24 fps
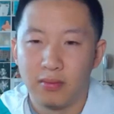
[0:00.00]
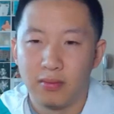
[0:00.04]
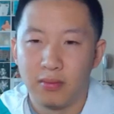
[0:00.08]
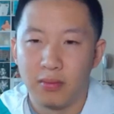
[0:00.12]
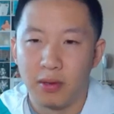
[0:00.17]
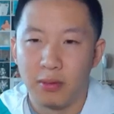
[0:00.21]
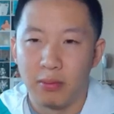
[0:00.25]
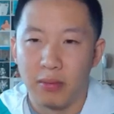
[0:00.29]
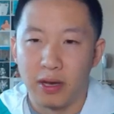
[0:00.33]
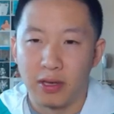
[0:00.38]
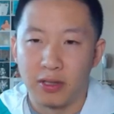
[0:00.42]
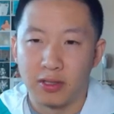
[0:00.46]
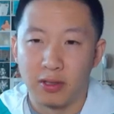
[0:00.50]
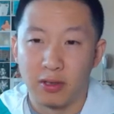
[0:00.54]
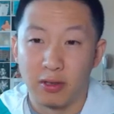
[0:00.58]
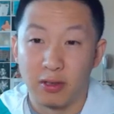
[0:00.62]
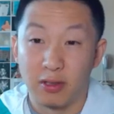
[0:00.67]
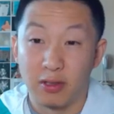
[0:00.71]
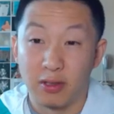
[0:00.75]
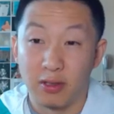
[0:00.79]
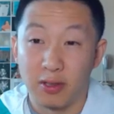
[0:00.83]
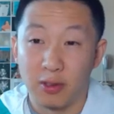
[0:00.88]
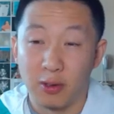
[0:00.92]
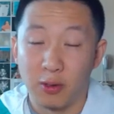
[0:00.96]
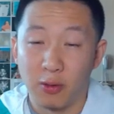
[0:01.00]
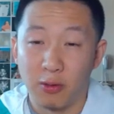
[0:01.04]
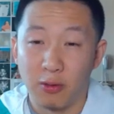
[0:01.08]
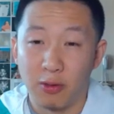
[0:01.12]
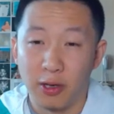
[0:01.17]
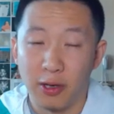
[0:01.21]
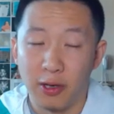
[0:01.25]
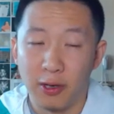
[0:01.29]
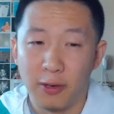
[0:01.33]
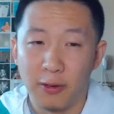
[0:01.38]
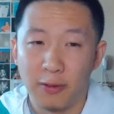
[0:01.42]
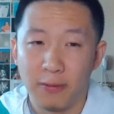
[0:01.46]
And Max Darkness
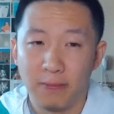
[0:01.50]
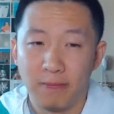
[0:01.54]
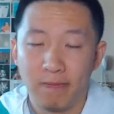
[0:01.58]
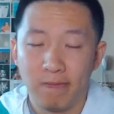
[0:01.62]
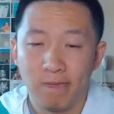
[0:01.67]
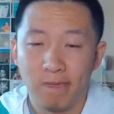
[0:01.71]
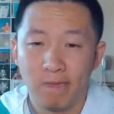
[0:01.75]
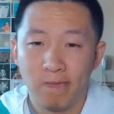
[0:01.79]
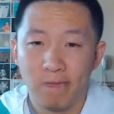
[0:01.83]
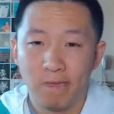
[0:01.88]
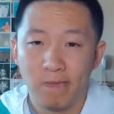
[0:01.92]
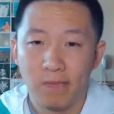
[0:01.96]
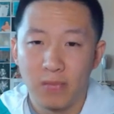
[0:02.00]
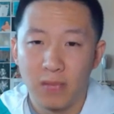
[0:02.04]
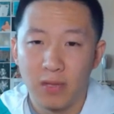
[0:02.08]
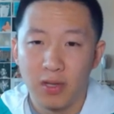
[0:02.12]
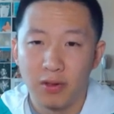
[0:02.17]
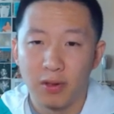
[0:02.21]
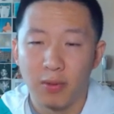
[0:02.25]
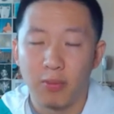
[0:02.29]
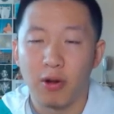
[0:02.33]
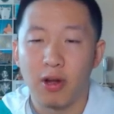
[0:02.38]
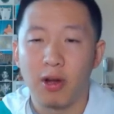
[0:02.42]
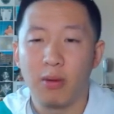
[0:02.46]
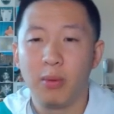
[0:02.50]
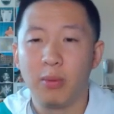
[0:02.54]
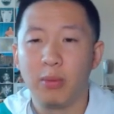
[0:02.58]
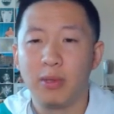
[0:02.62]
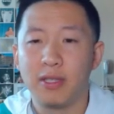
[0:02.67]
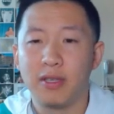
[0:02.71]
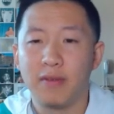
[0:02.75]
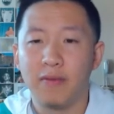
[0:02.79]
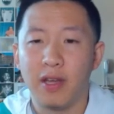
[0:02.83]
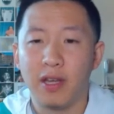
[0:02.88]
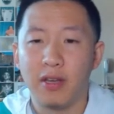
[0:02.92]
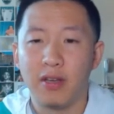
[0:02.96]
Solgaleo. The problem
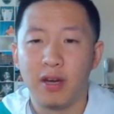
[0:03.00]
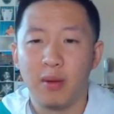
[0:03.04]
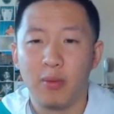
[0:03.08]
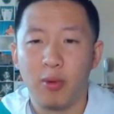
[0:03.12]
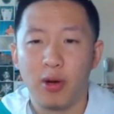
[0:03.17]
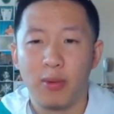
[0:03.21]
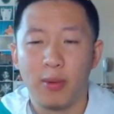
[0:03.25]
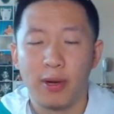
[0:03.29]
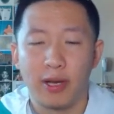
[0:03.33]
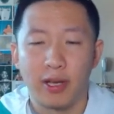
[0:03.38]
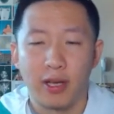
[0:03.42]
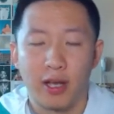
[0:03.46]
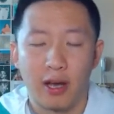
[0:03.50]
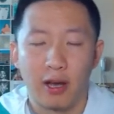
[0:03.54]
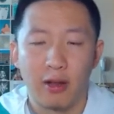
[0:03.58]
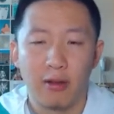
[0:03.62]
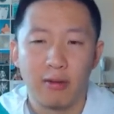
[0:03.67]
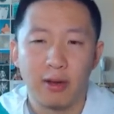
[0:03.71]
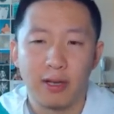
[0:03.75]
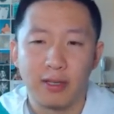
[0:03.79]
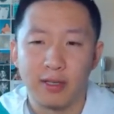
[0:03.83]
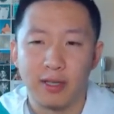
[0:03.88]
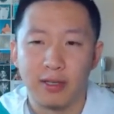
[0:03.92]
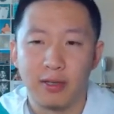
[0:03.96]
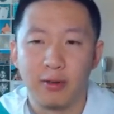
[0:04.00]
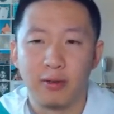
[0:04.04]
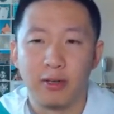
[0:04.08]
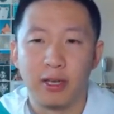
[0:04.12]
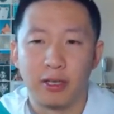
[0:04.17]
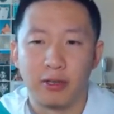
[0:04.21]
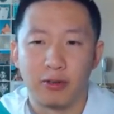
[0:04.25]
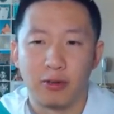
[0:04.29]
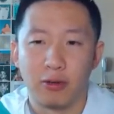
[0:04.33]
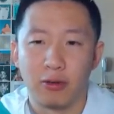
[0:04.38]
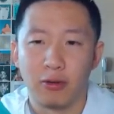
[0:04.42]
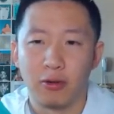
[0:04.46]
is if they double up on a Calyrex, I don't get
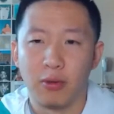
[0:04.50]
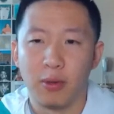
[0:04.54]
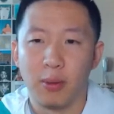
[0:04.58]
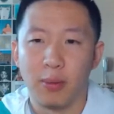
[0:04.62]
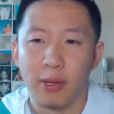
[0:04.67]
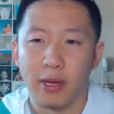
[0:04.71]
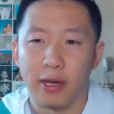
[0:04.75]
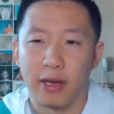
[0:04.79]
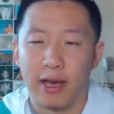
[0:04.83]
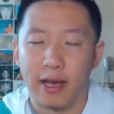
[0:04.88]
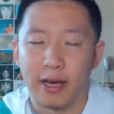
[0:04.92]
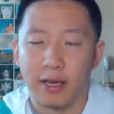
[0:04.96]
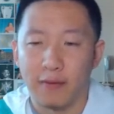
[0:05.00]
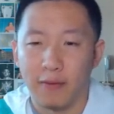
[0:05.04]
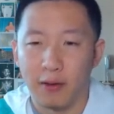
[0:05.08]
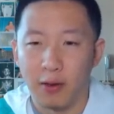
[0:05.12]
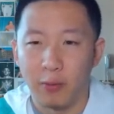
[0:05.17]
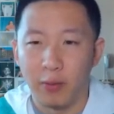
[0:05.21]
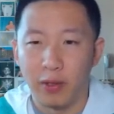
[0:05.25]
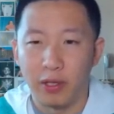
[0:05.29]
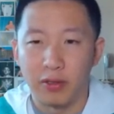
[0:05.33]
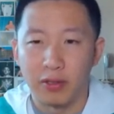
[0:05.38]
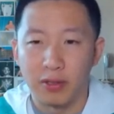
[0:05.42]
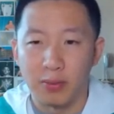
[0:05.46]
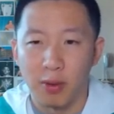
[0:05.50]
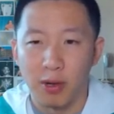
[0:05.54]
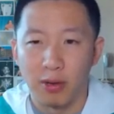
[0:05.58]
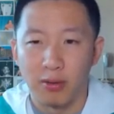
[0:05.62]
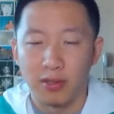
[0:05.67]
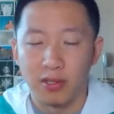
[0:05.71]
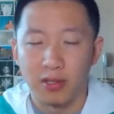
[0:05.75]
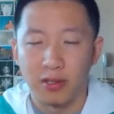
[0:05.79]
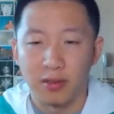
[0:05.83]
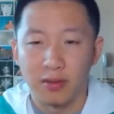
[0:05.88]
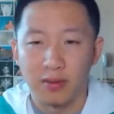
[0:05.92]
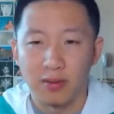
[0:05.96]
Trick Room up and I activate Weakness
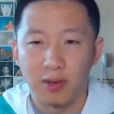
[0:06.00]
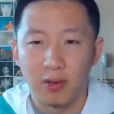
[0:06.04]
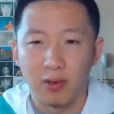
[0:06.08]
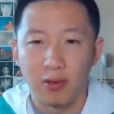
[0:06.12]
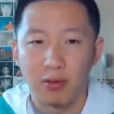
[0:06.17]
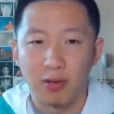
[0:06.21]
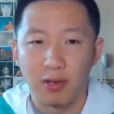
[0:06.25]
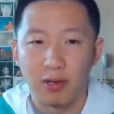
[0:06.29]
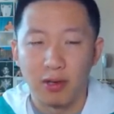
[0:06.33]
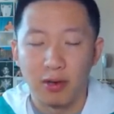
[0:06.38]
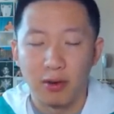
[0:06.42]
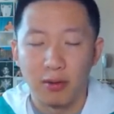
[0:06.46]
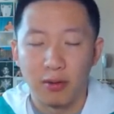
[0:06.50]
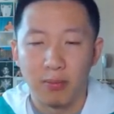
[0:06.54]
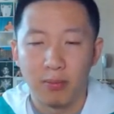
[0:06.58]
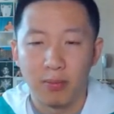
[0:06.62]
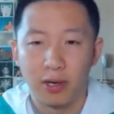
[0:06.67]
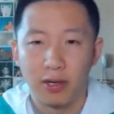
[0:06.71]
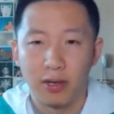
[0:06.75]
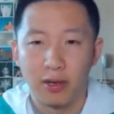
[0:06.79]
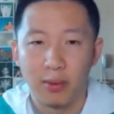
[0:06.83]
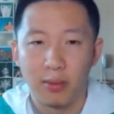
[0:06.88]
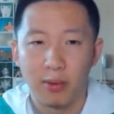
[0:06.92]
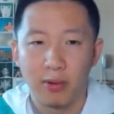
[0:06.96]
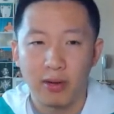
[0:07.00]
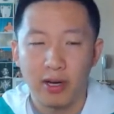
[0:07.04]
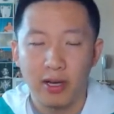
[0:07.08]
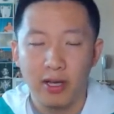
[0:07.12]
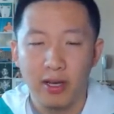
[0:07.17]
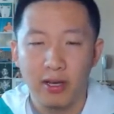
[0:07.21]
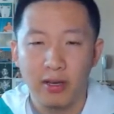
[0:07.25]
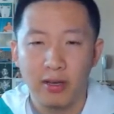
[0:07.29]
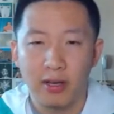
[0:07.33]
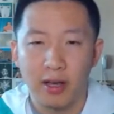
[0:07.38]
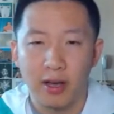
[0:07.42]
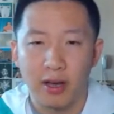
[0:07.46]
Policy on Solgaleo. But I'm already
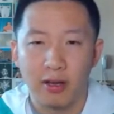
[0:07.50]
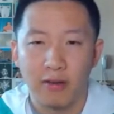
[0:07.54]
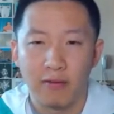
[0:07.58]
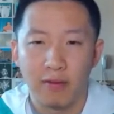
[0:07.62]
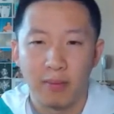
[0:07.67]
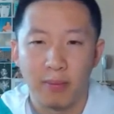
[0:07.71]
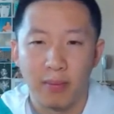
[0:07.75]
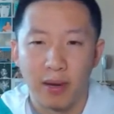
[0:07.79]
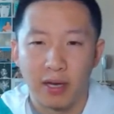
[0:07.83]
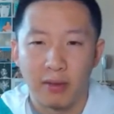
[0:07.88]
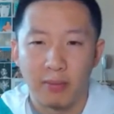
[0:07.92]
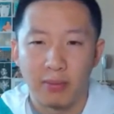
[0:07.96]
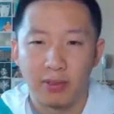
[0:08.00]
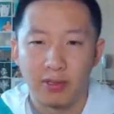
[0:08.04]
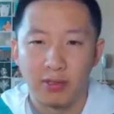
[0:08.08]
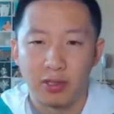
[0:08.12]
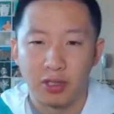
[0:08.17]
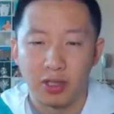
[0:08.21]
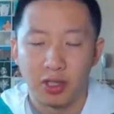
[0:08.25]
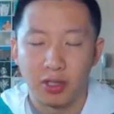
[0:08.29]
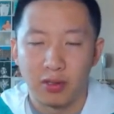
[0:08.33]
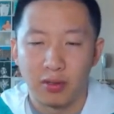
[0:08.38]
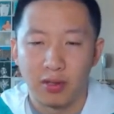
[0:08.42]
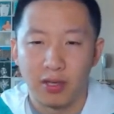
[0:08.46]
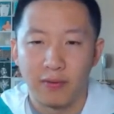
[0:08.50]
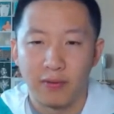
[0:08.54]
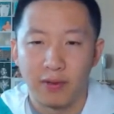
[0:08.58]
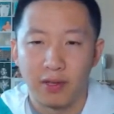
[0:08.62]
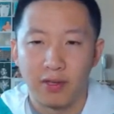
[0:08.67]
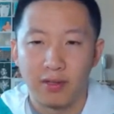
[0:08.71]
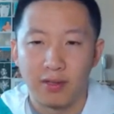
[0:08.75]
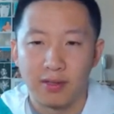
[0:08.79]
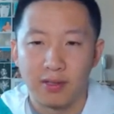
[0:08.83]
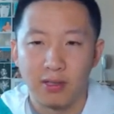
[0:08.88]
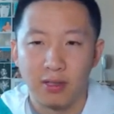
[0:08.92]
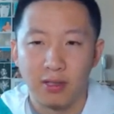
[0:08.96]
in kind of a bad position given
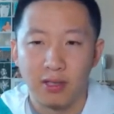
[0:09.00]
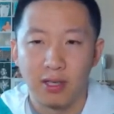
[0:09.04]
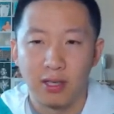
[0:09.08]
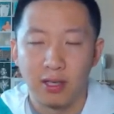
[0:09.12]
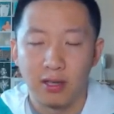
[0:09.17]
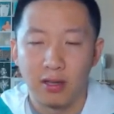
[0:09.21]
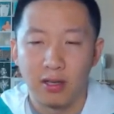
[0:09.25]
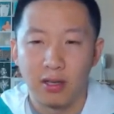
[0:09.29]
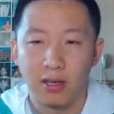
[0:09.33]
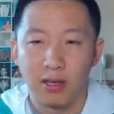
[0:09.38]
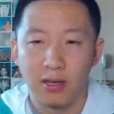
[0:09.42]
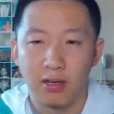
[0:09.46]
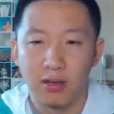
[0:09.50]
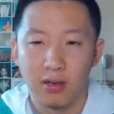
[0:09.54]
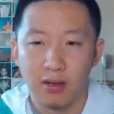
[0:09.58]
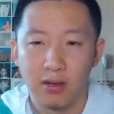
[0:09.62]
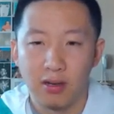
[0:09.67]
this lead, I think.